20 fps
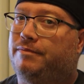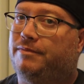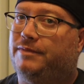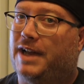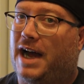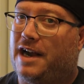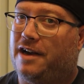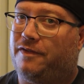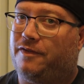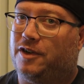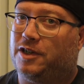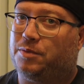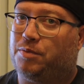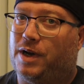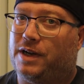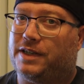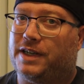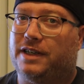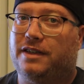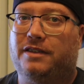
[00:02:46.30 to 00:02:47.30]
Not a first
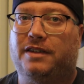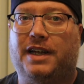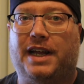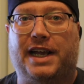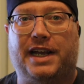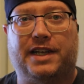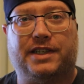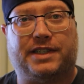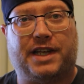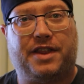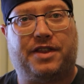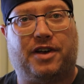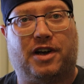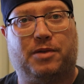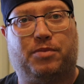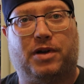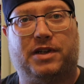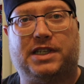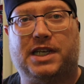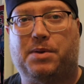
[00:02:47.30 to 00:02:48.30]
printing, it is a
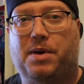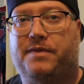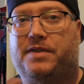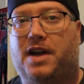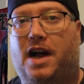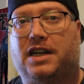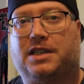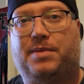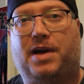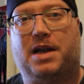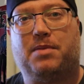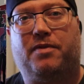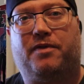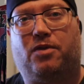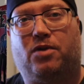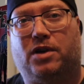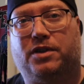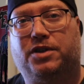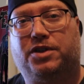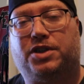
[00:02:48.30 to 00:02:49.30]
third printing. We've talked about it
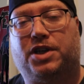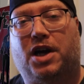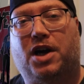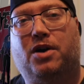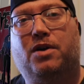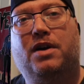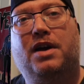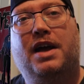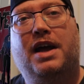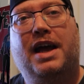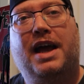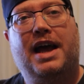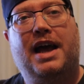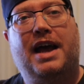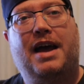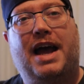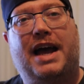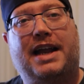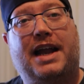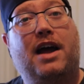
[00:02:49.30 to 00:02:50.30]
before on the show.
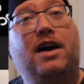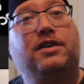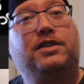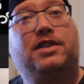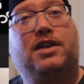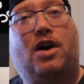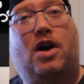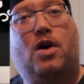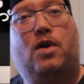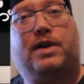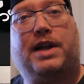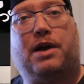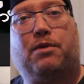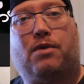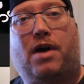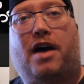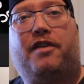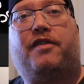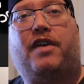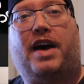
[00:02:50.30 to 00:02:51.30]
And I also own a
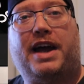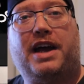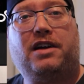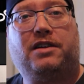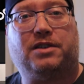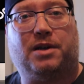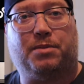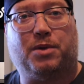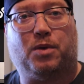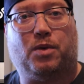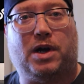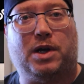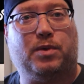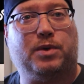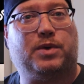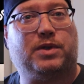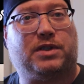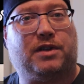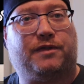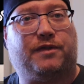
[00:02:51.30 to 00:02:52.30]
Raphael number one,
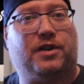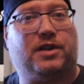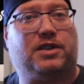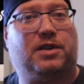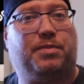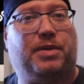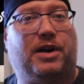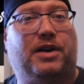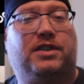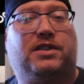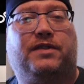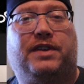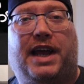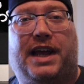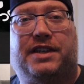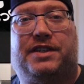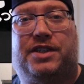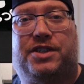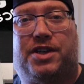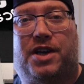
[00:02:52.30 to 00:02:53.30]
which was the first appearance of
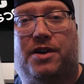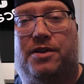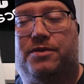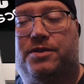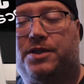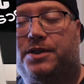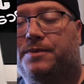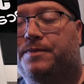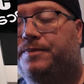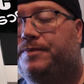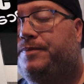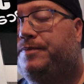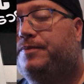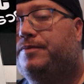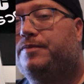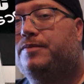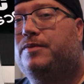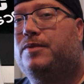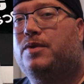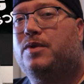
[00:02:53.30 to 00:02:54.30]
Casey Jones.
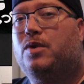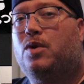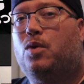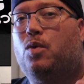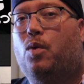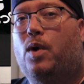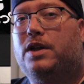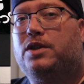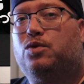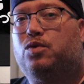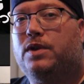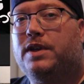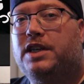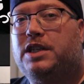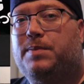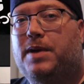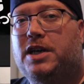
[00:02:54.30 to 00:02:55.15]
What's really